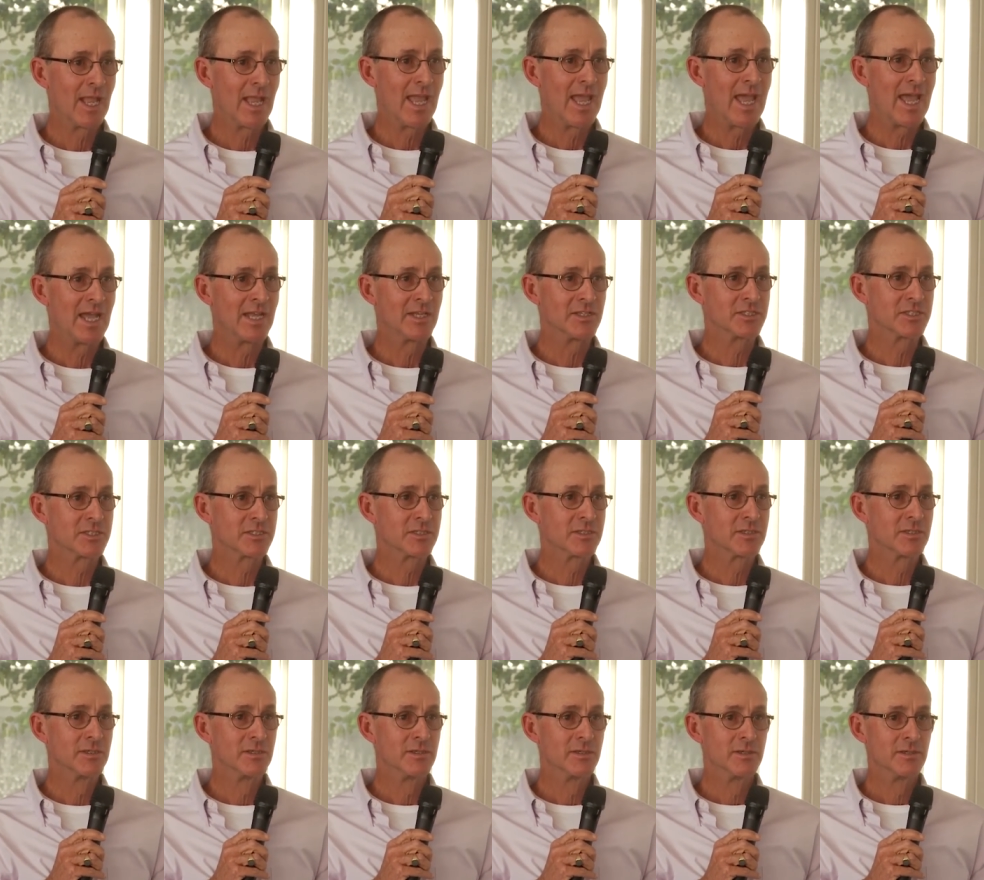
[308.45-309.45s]
as
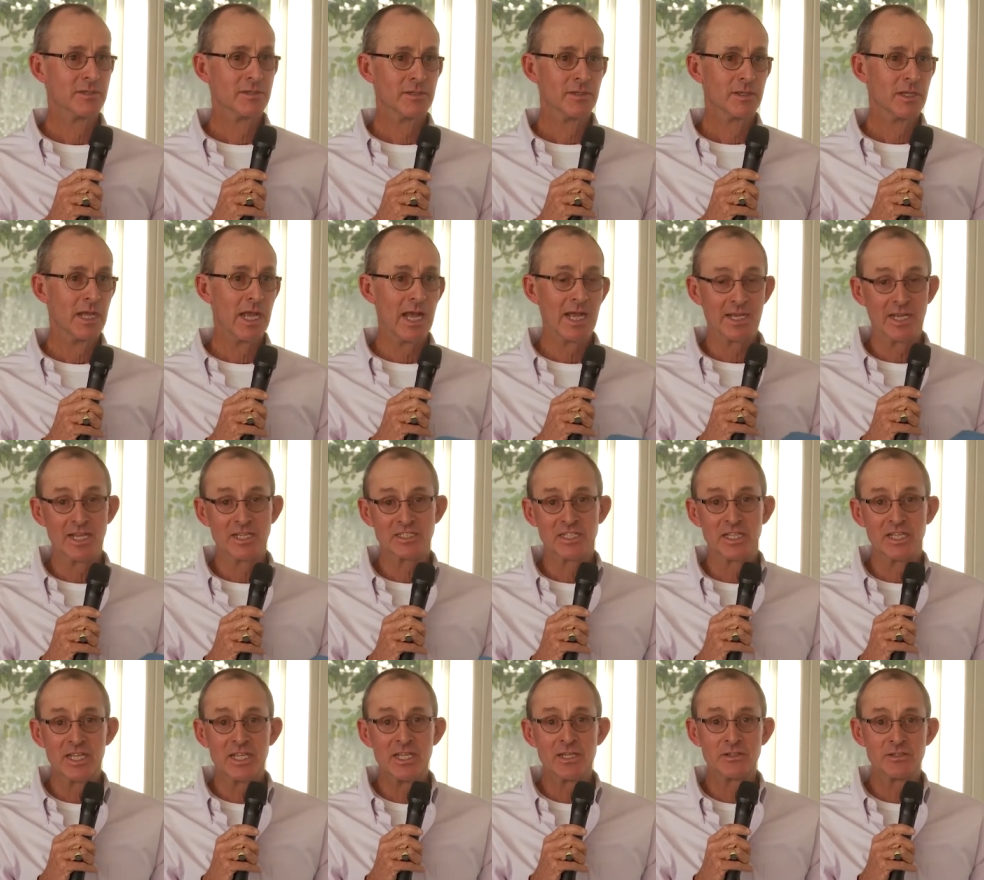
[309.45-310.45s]
I guess,
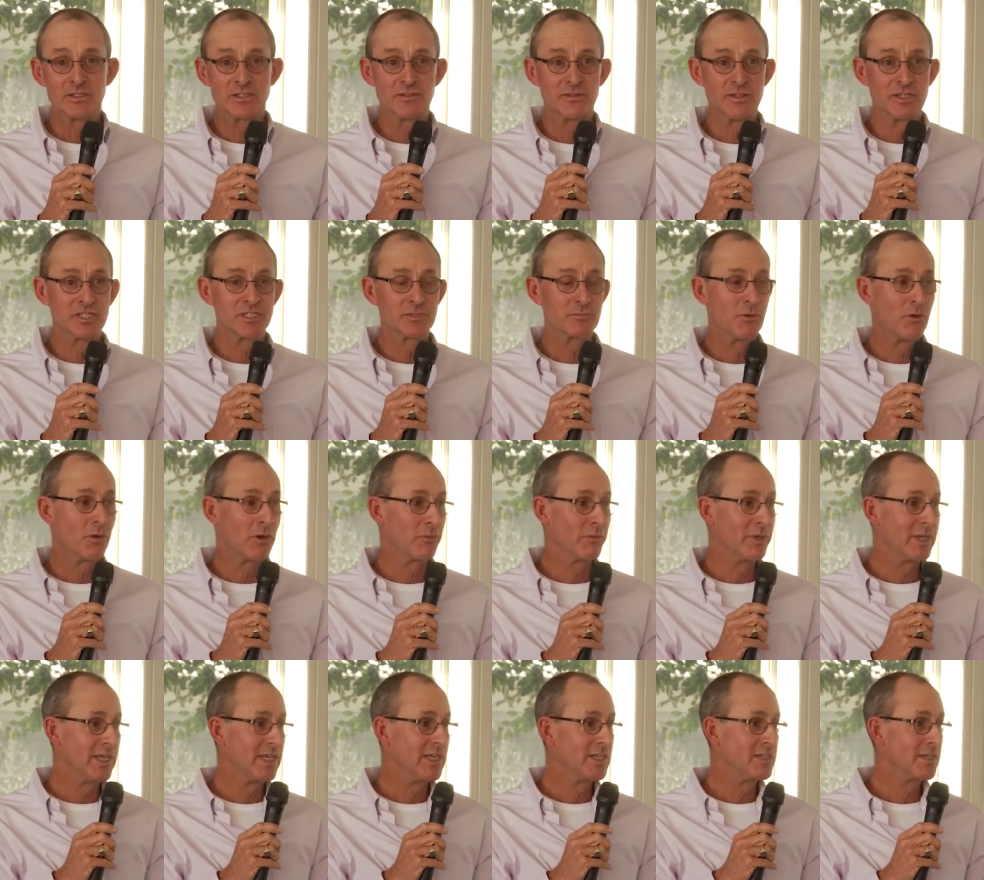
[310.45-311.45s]
leaders of this sport,
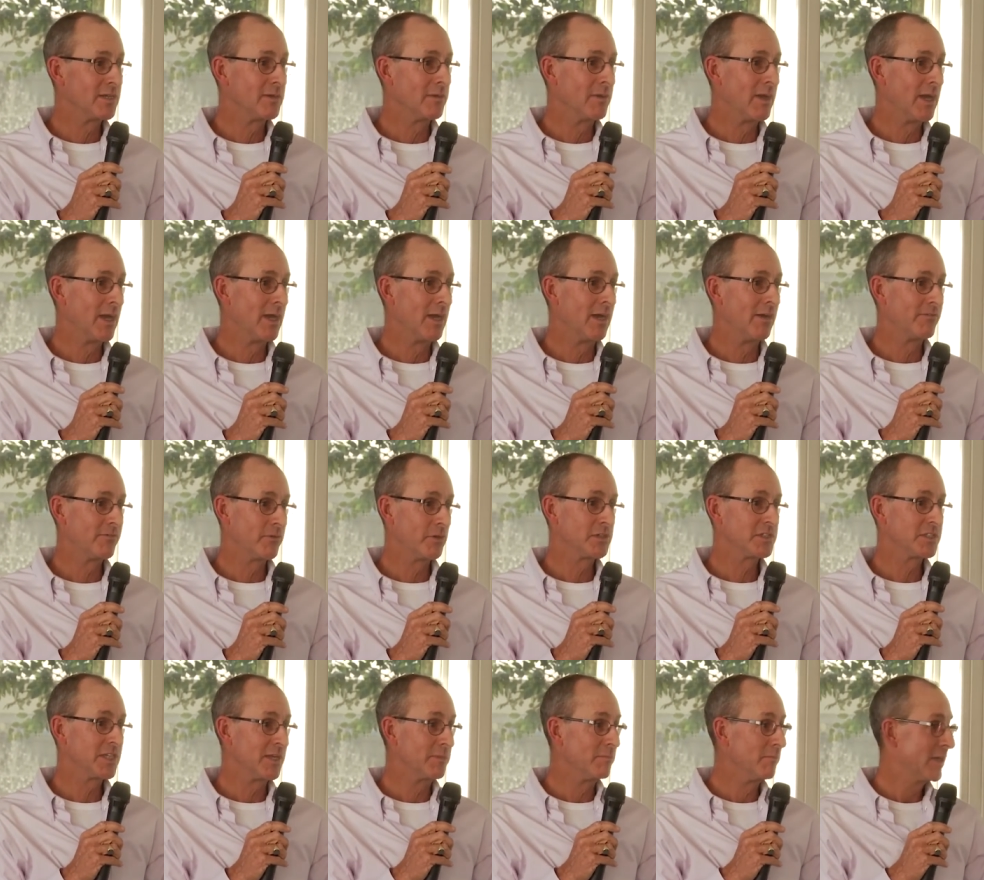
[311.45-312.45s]
we need to uh,
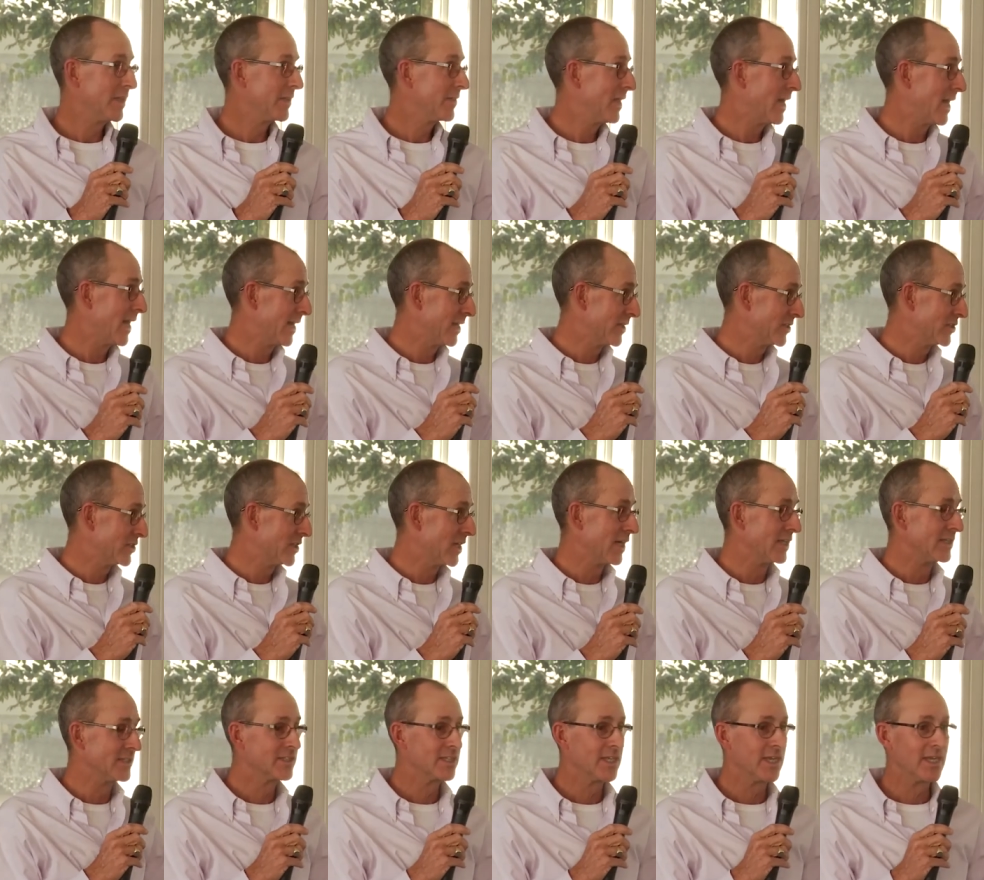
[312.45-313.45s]
first admit that, as
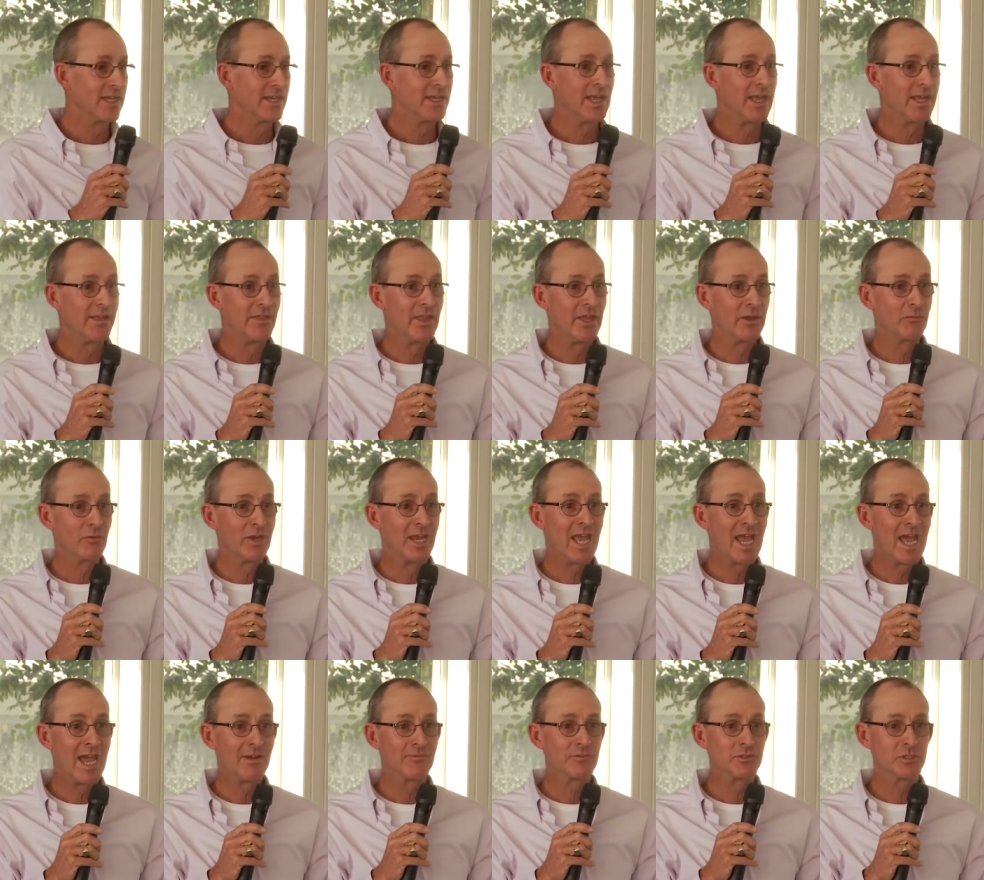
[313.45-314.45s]
John said, and then we
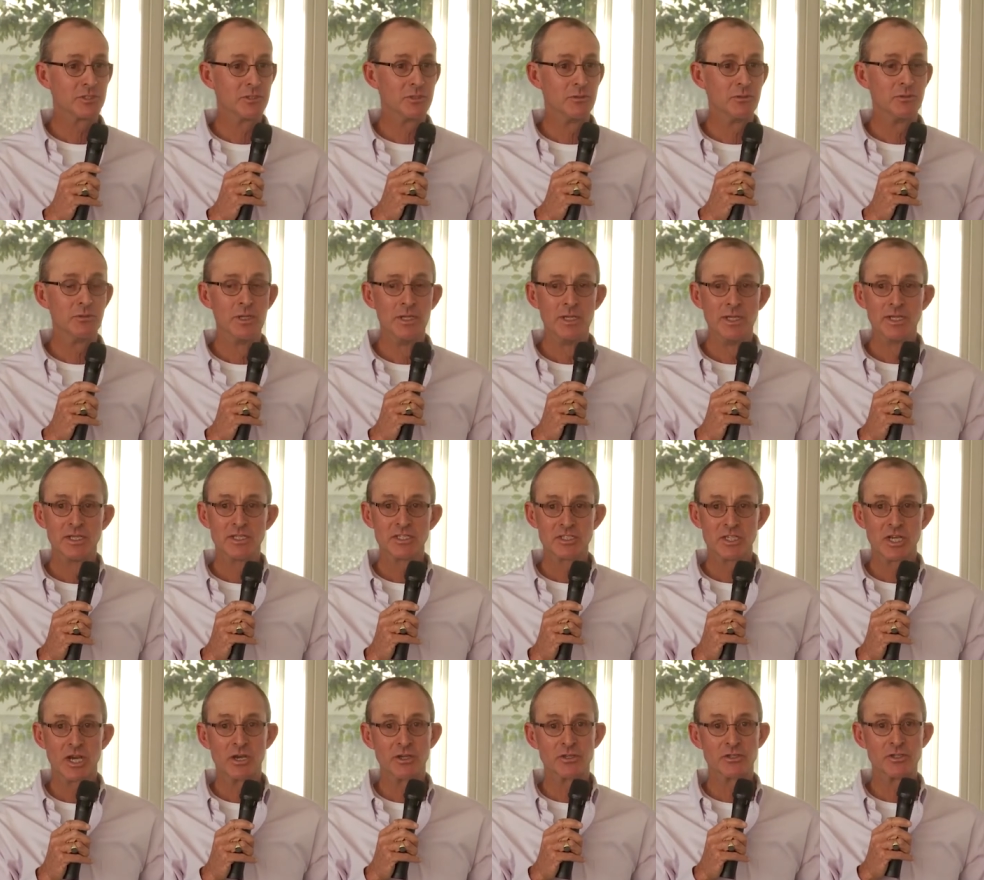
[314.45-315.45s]
have to
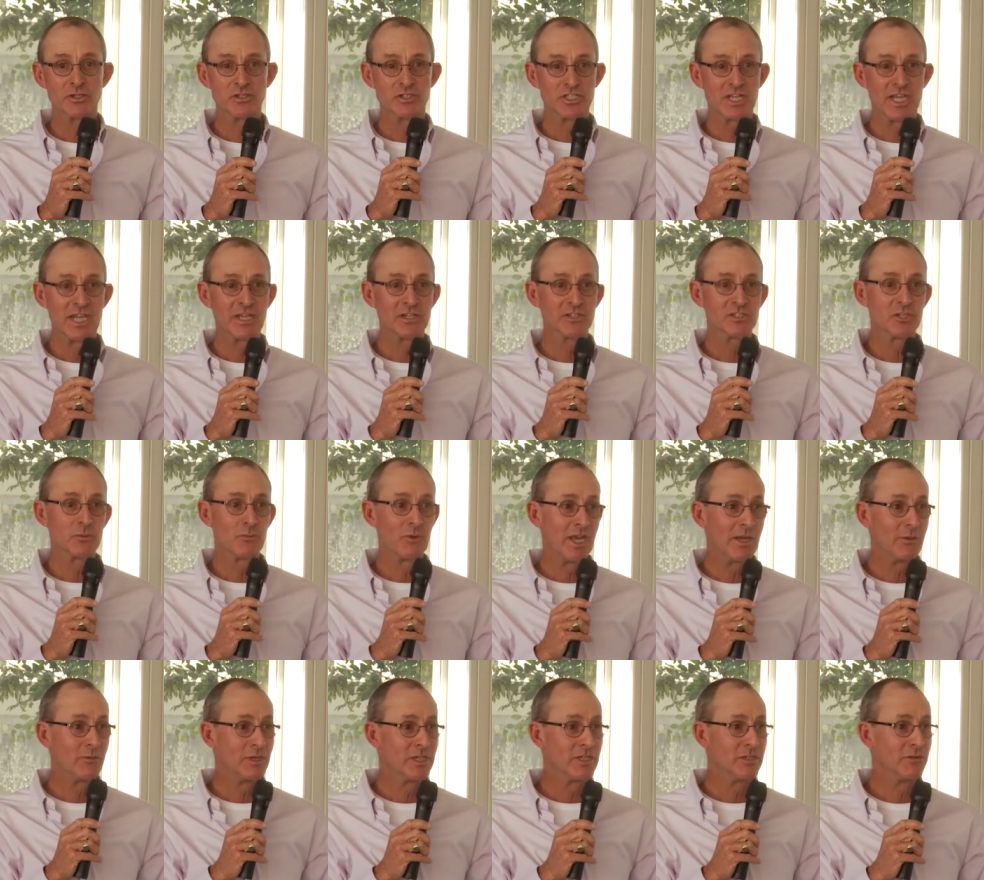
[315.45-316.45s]
start to change the
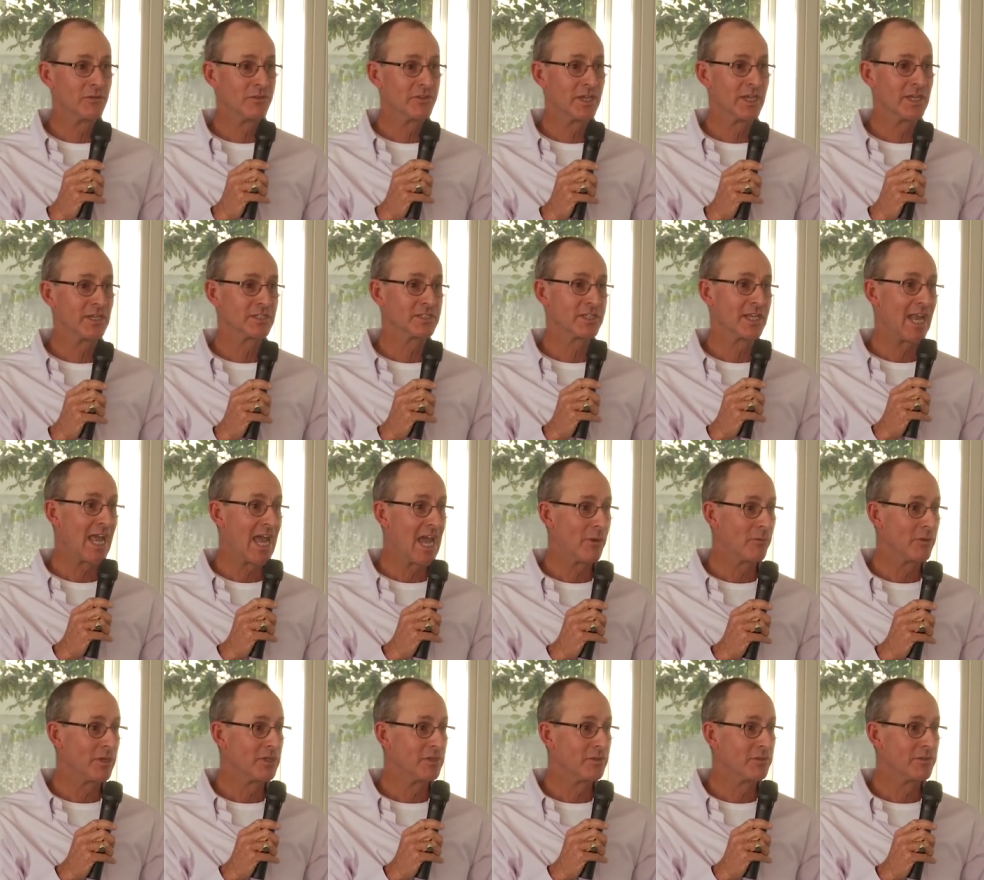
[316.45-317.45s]
way we do things and how
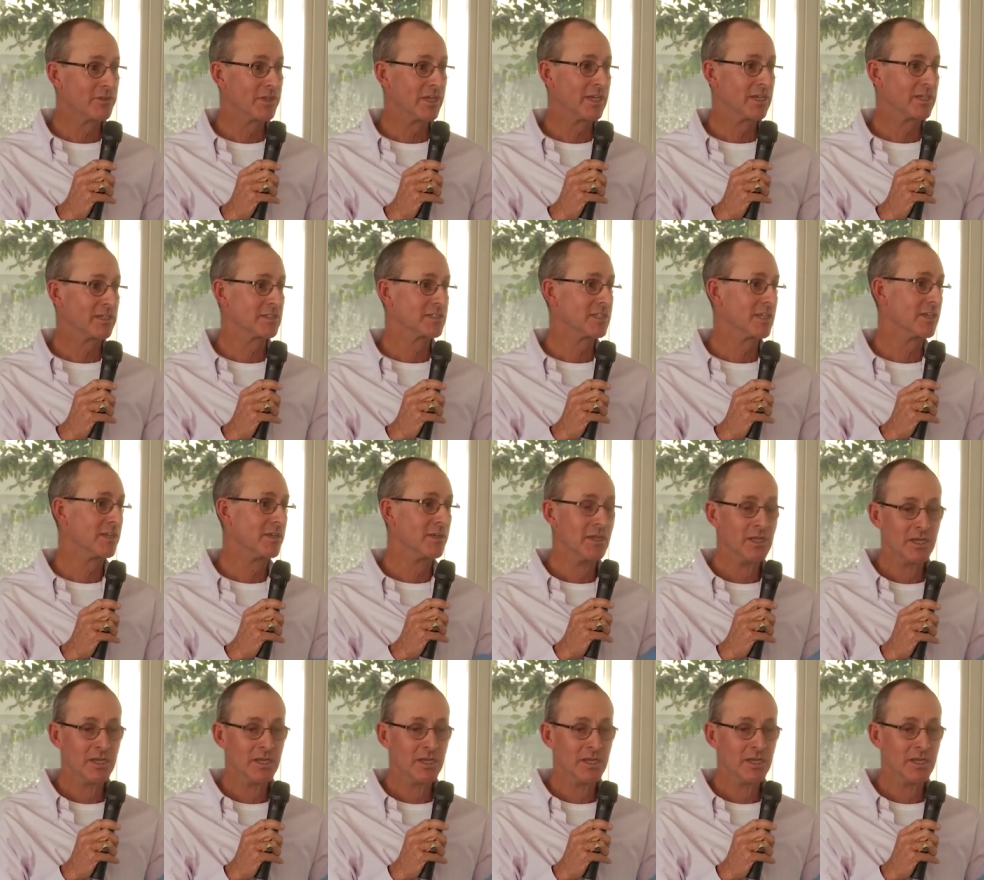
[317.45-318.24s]
we do things and